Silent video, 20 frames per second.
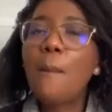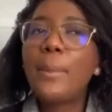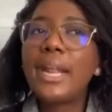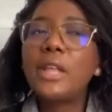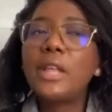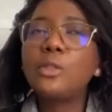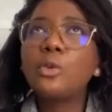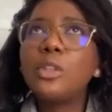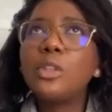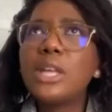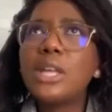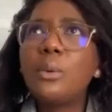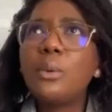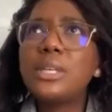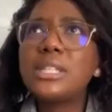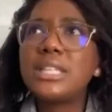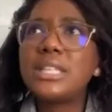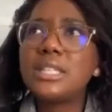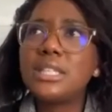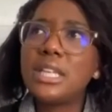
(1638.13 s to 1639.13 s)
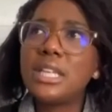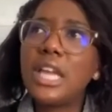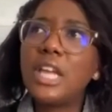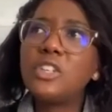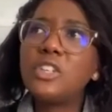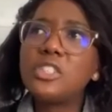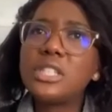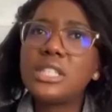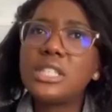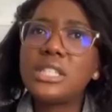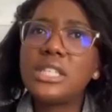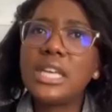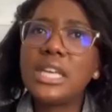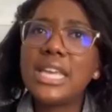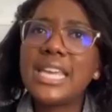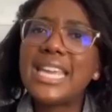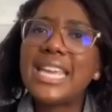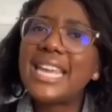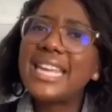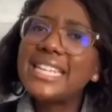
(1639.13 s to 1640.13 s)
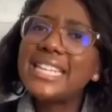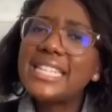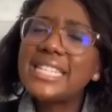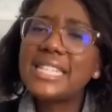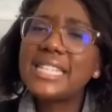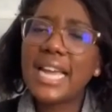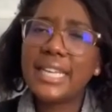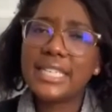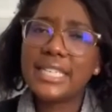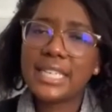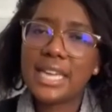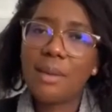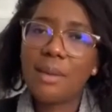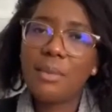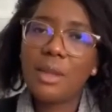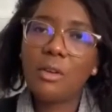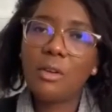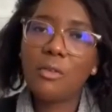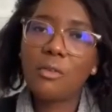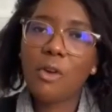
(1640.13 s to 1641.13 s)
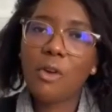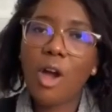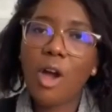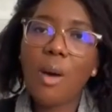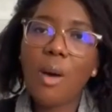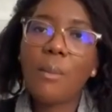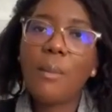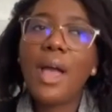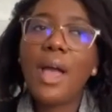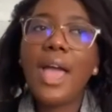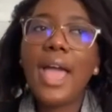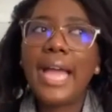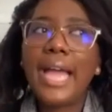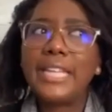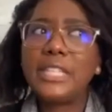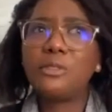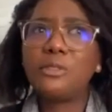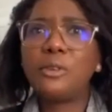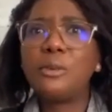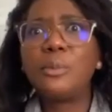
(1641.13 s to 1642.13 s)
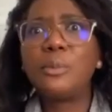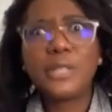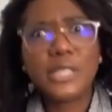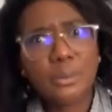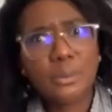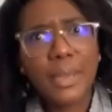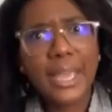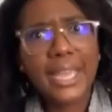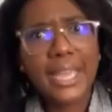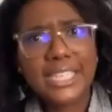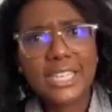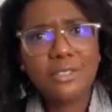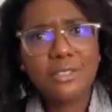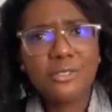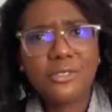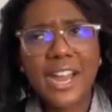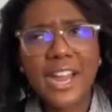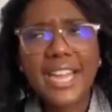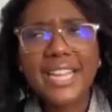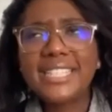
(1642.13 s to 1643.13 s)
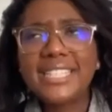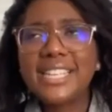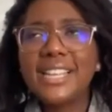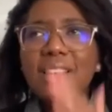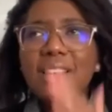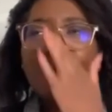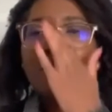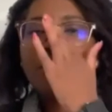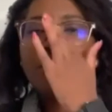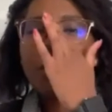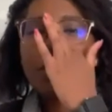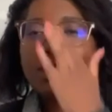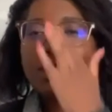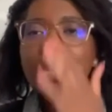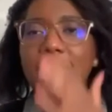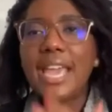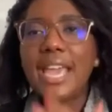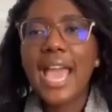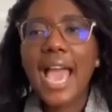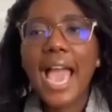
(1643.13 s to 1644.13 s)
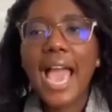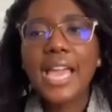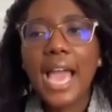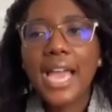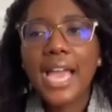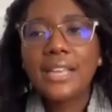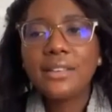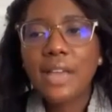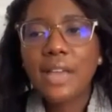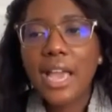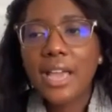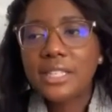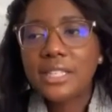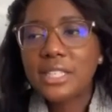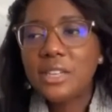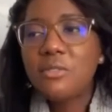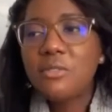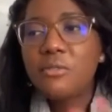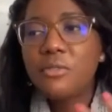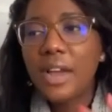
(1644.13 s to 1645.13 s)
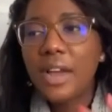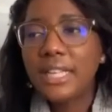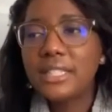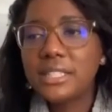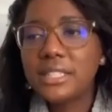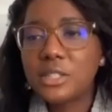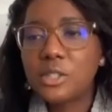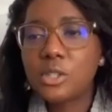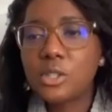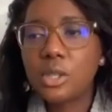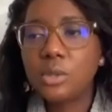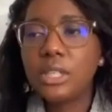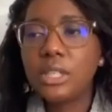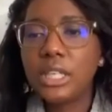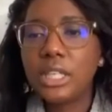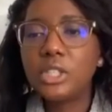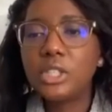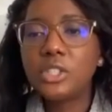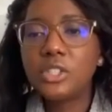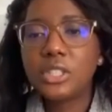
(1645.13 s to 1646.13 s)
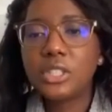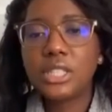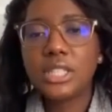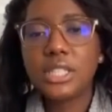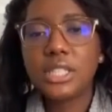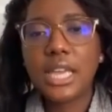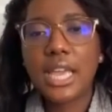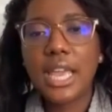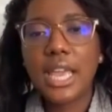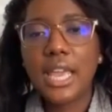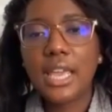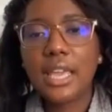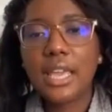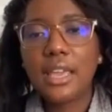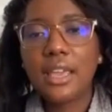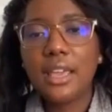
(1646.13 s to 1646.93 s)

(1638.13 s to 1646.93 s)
But I thought that was such an interesting insight coming from a different perspective, right? To say, she finds it so interesting